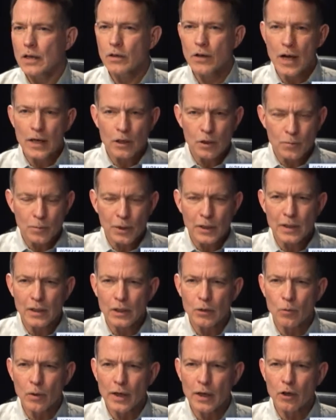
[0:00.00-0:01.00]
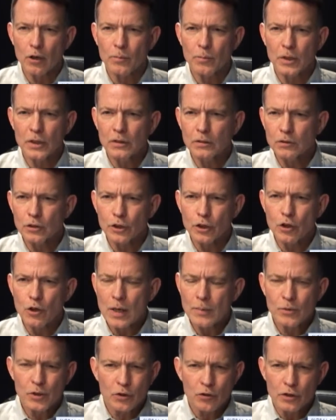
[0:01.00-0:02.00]
not, not completely rare, but you
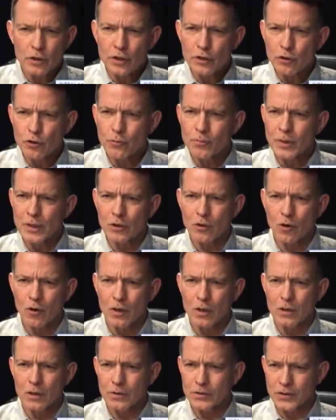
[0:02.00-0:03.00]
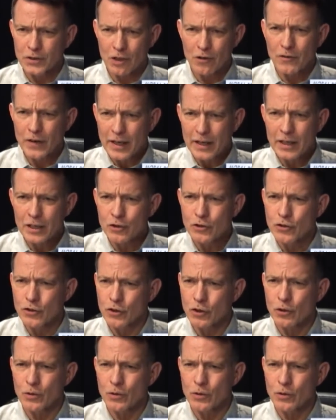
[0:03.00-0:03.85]
know, I'm sure that you've been called self-hating